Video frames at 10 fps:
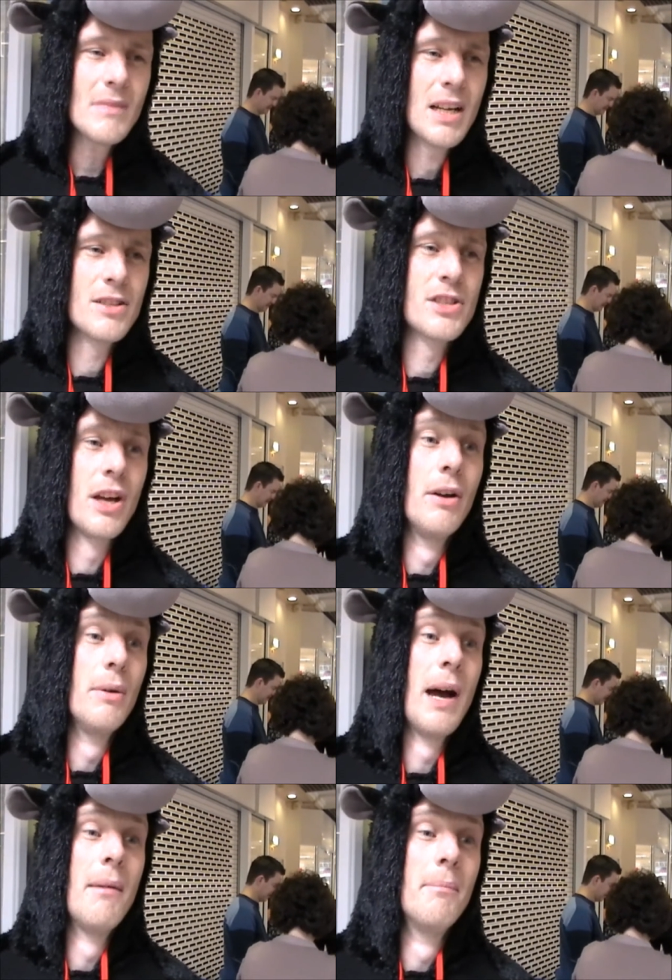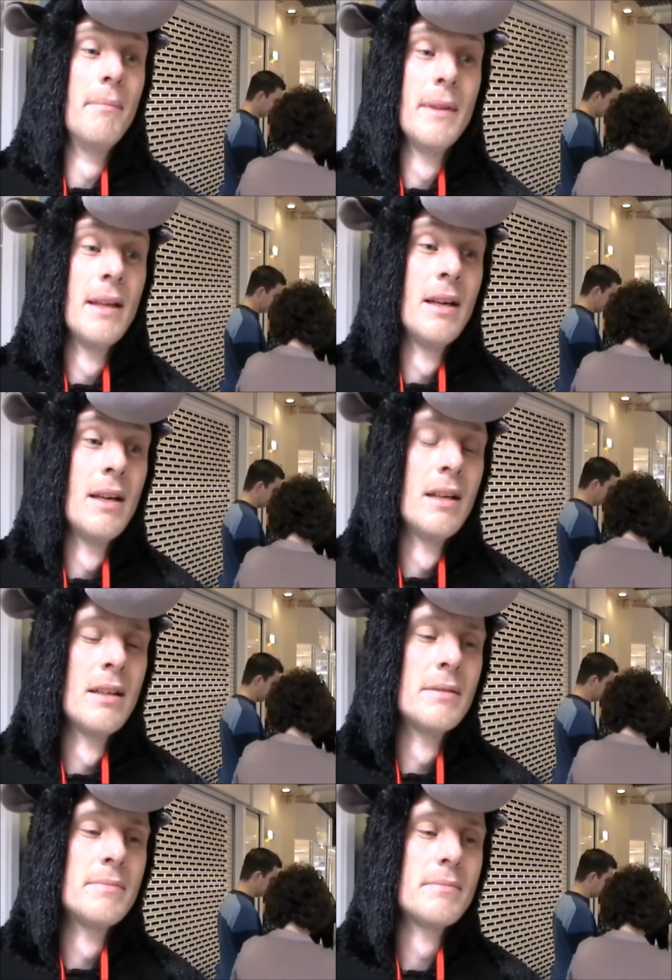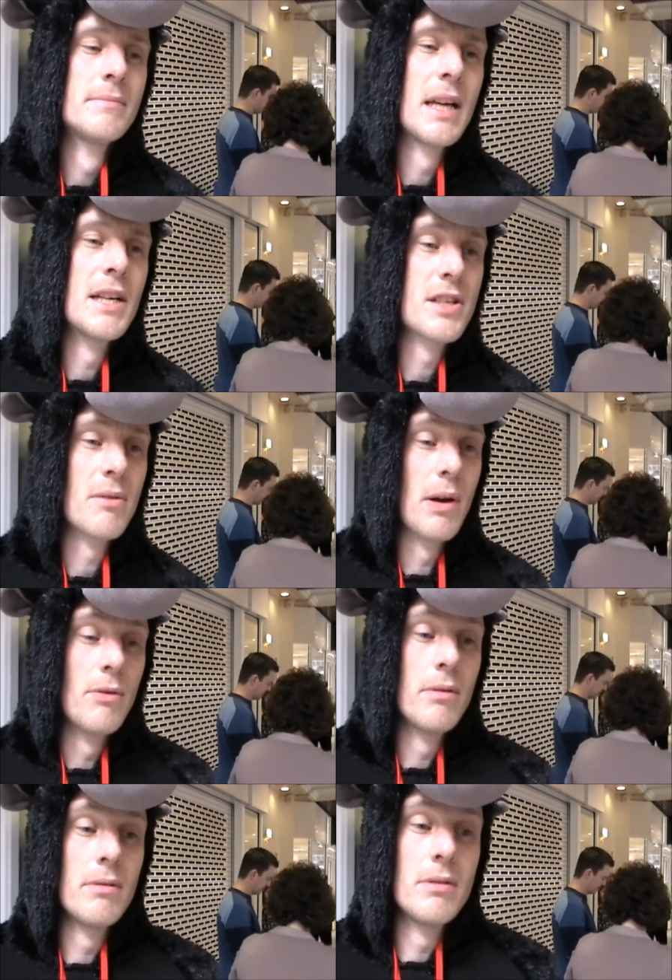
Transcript: And so um, he said, well,